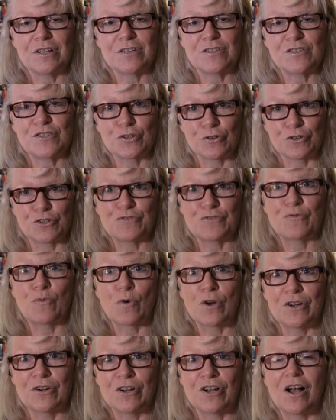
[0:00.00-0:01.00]
search
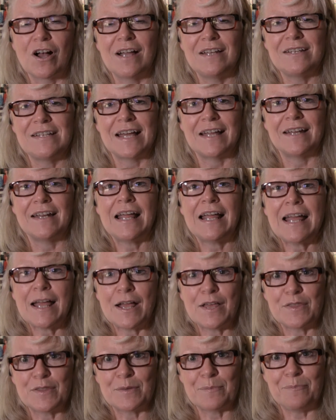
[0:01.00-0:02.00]
for your content,
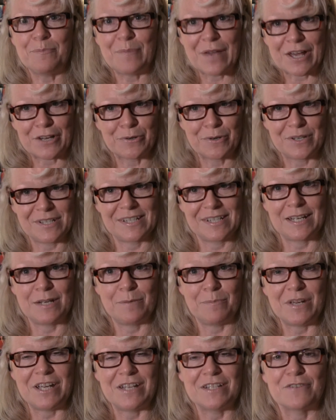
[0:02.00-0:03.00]
the better it's going
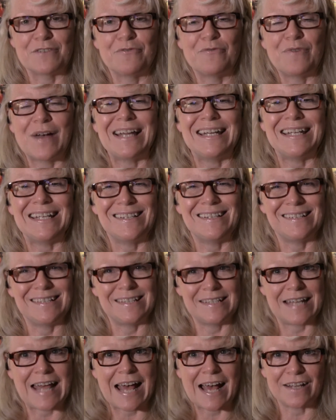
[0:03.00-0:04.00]
to be to find
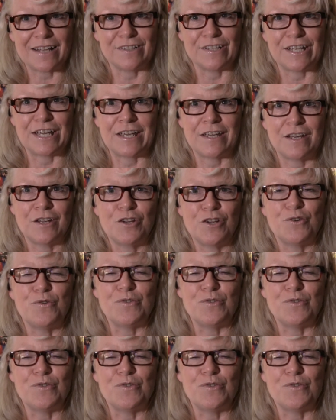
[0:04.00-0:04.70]
exactly